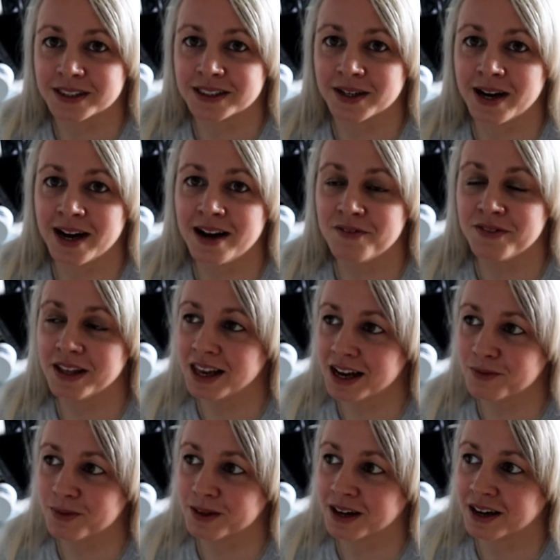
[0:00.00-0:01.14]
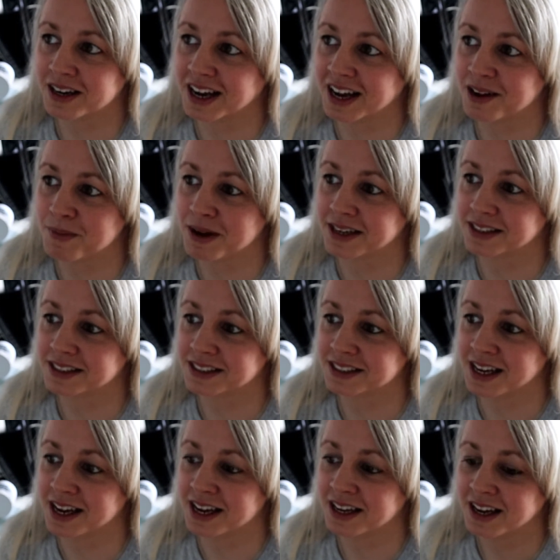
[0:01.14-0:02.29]
So I have the live with Hannah Cake Makes
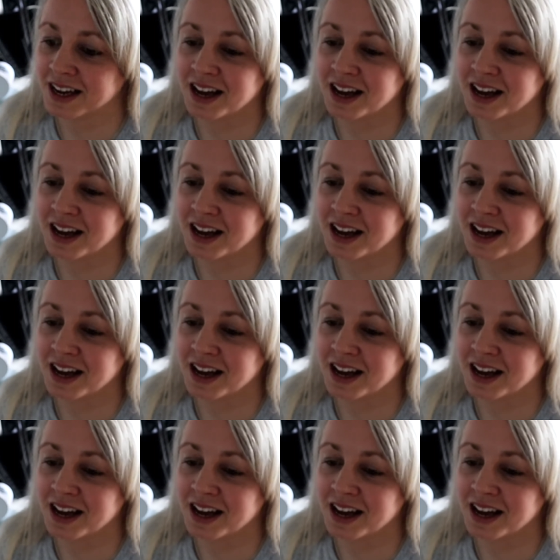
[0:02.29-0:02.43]
today,